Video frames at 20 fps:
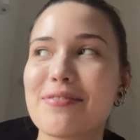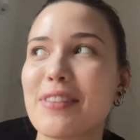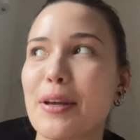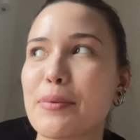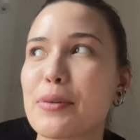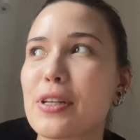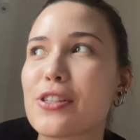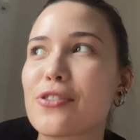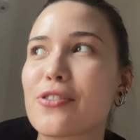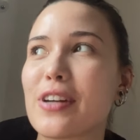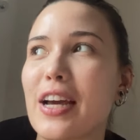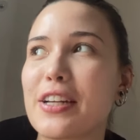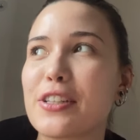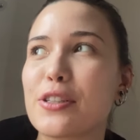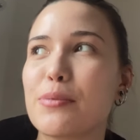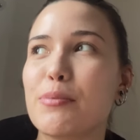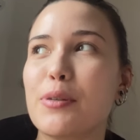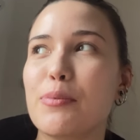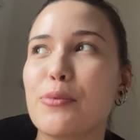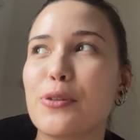I'm just trying
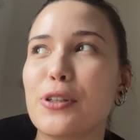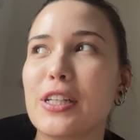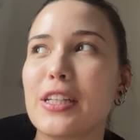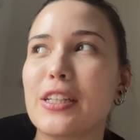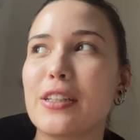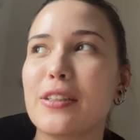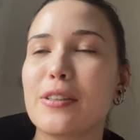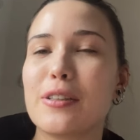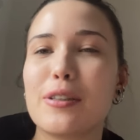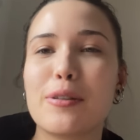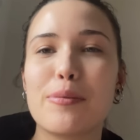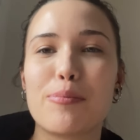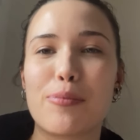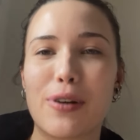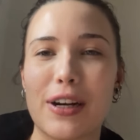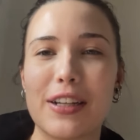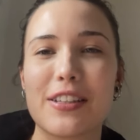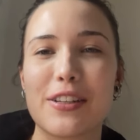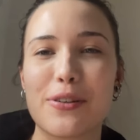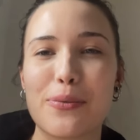to be more
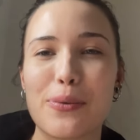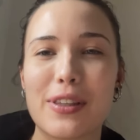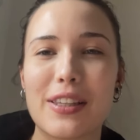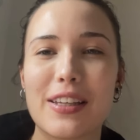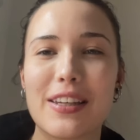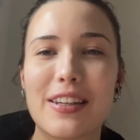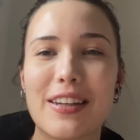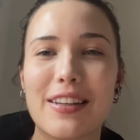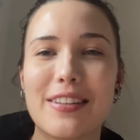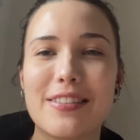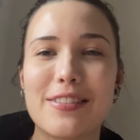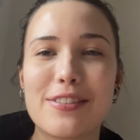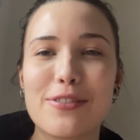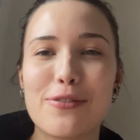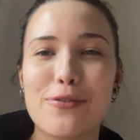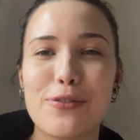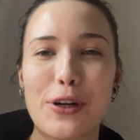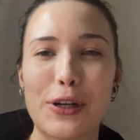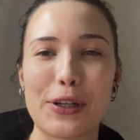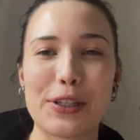present with it and
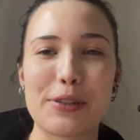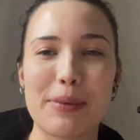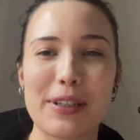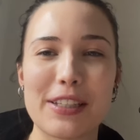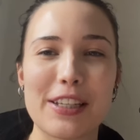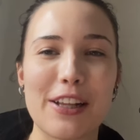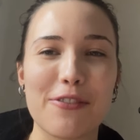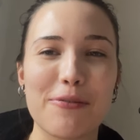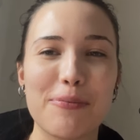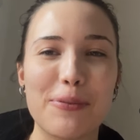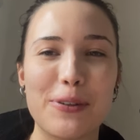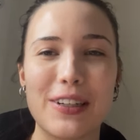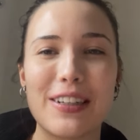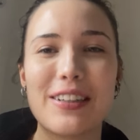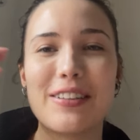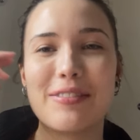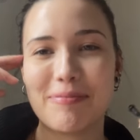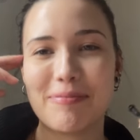focus myself more.